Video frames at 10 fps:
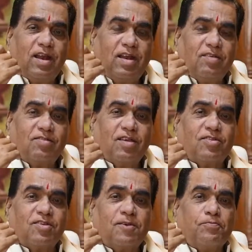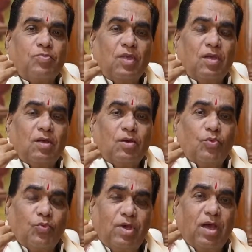1896,
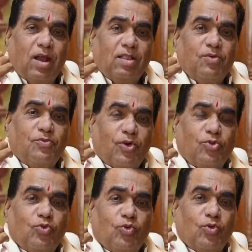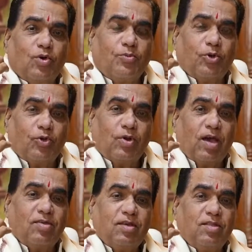we had the fortune of
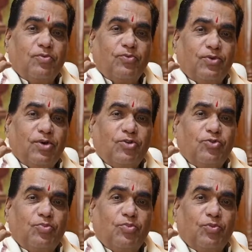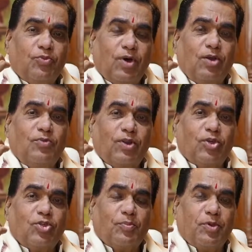organizing the first World
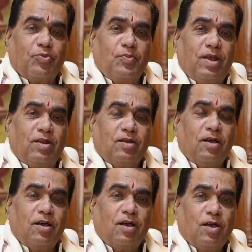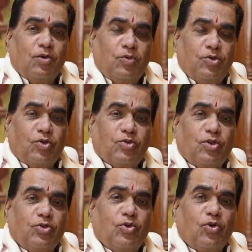Philosophers Meet, which was
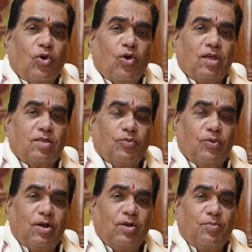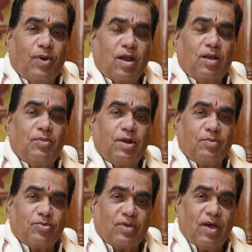also called as a World Parliament
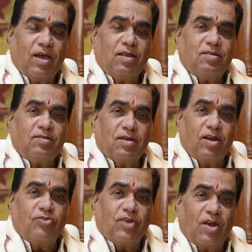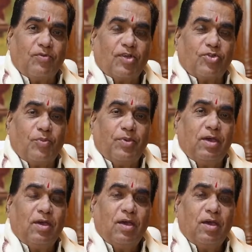of Science, Religion and Philosophy,